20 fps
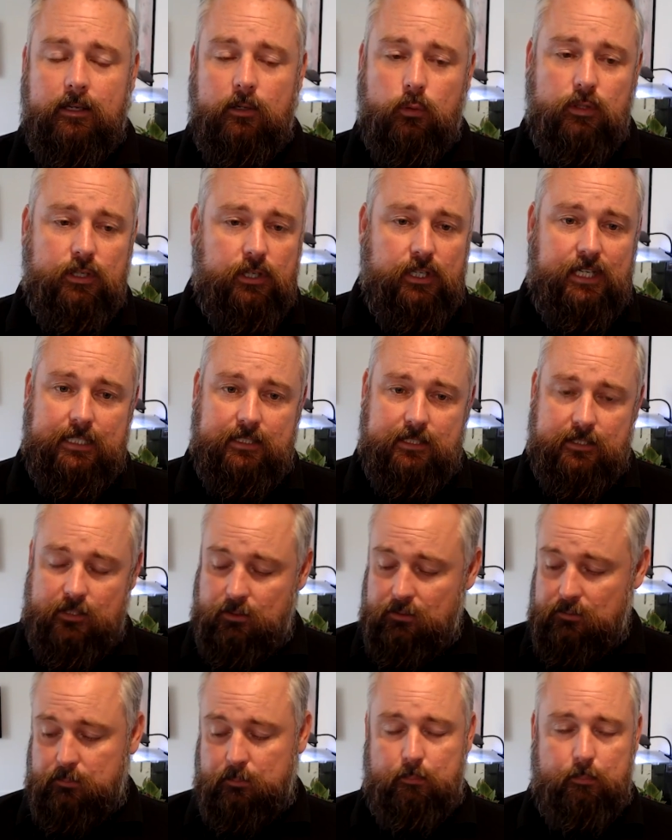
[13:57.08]
All you need to do
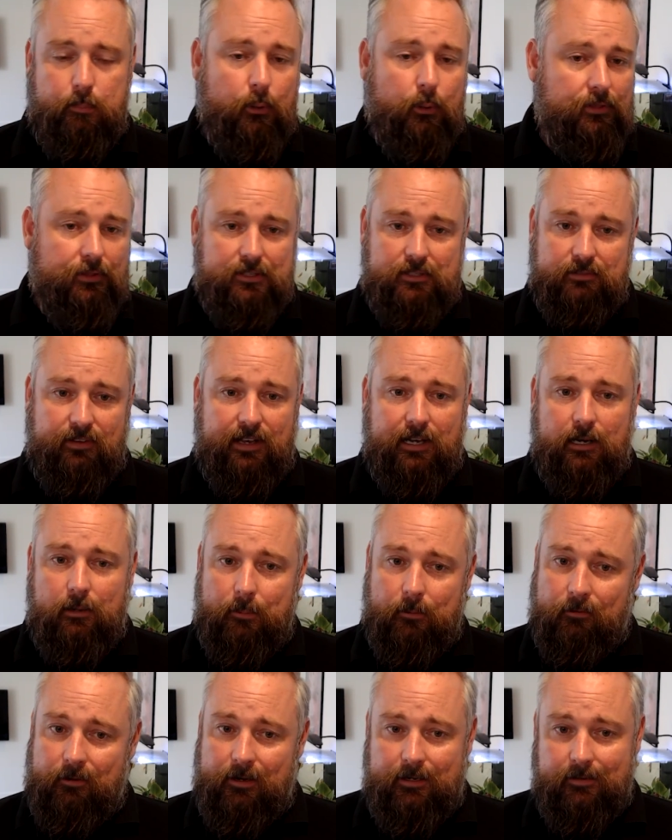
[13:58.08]
is put the
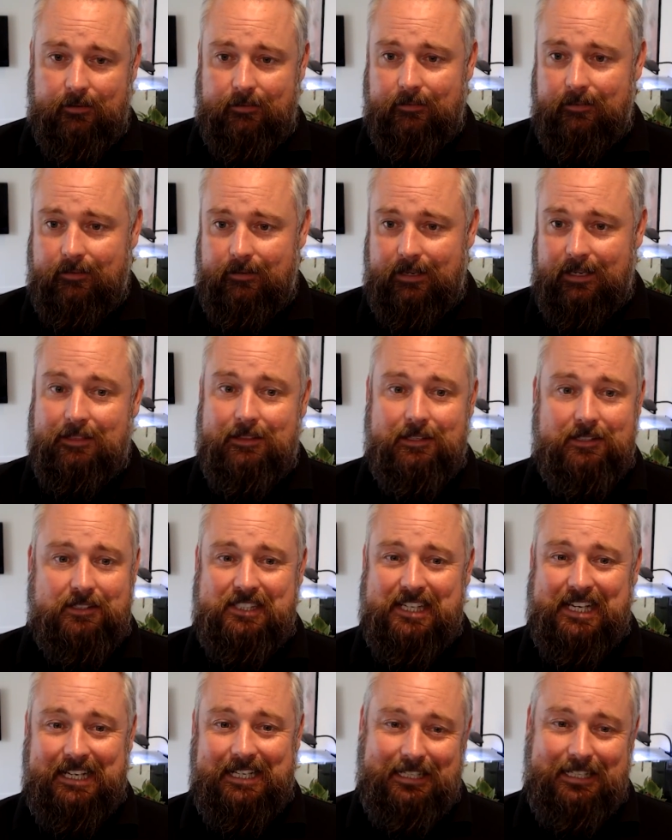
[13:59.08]
developer in the
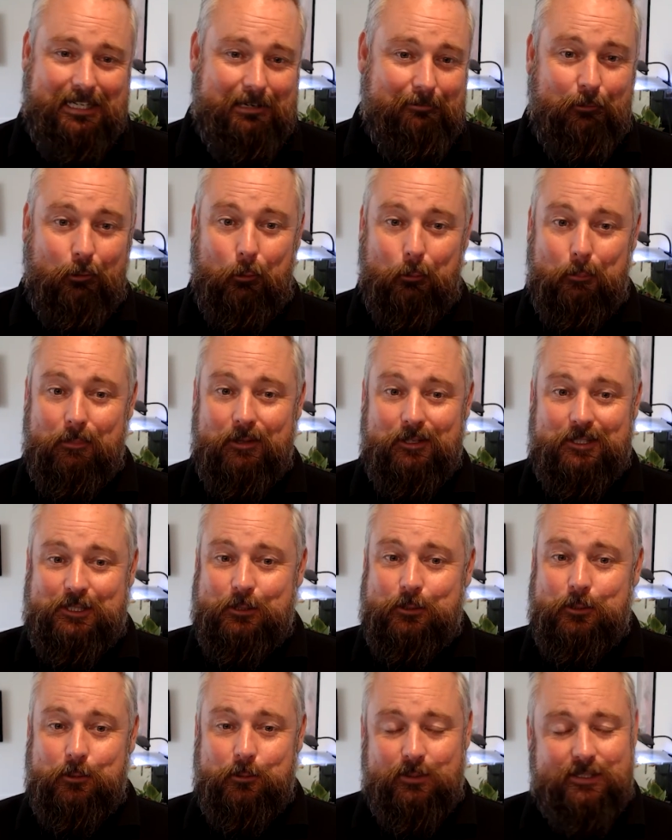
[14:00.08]
seat, give them the
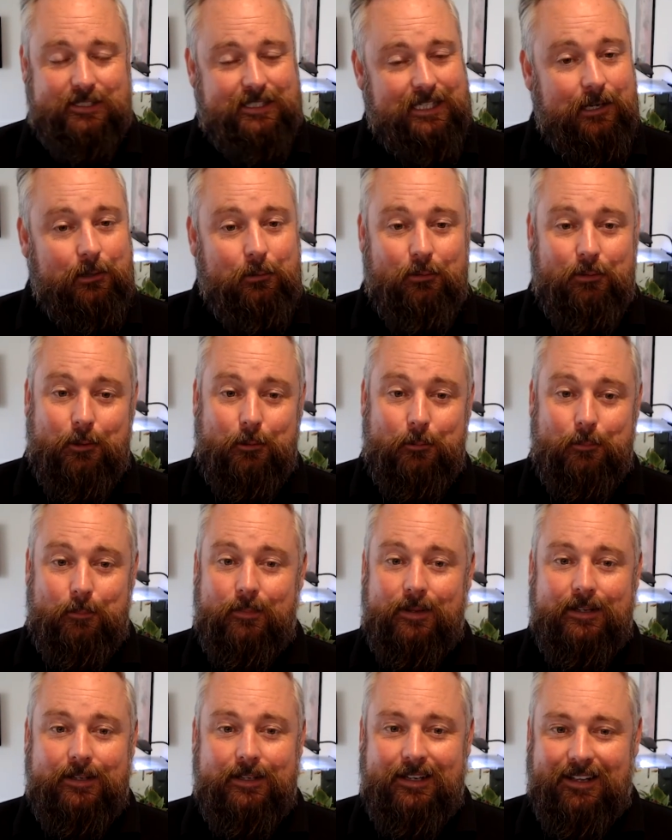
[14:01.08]
tools, tell
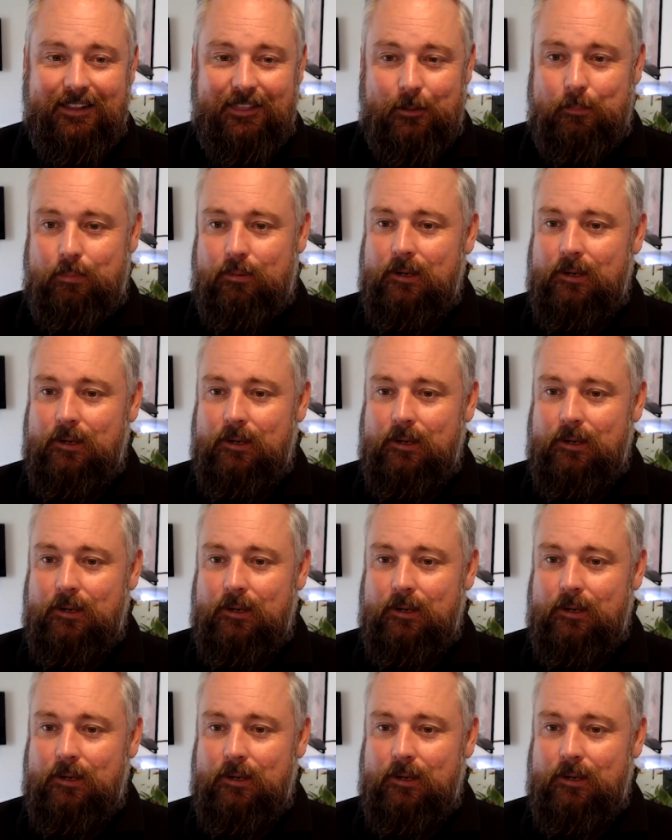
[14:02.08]
them the